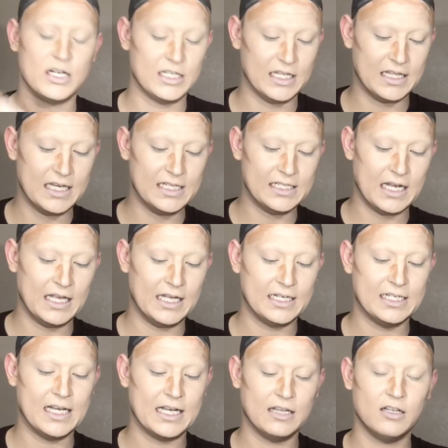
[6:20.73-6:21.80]
like this, and I like
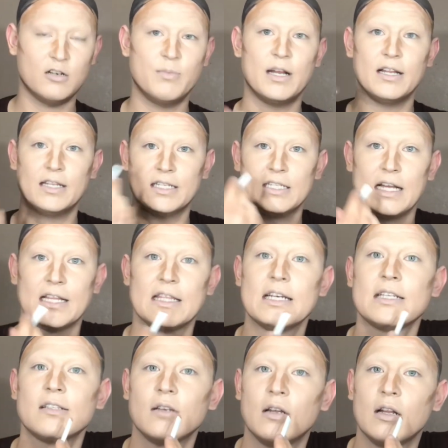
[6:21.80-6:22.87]
to take a little bit of this like
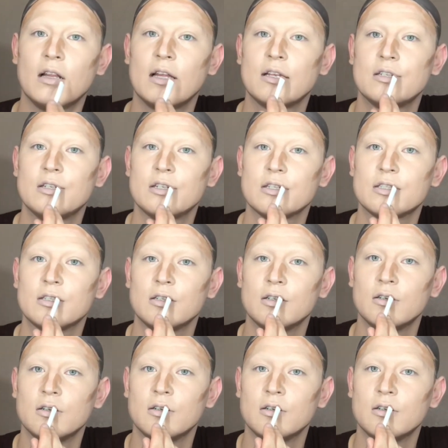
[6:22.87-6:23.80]
this, and I like to just